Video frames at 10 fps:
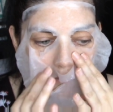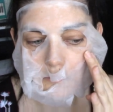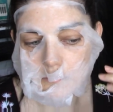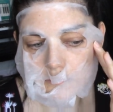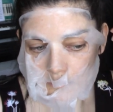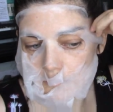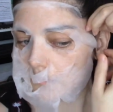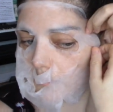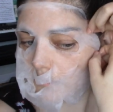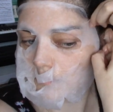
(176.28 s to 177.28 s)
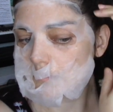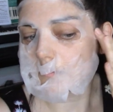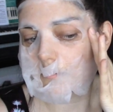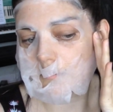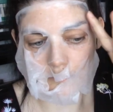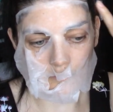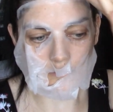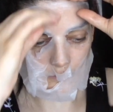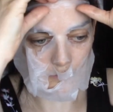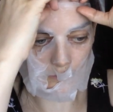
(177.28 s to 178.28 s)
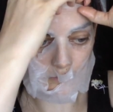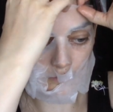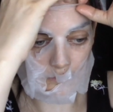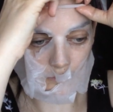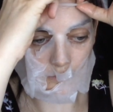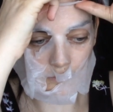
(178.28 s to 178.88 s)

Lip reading: Nobody speaks.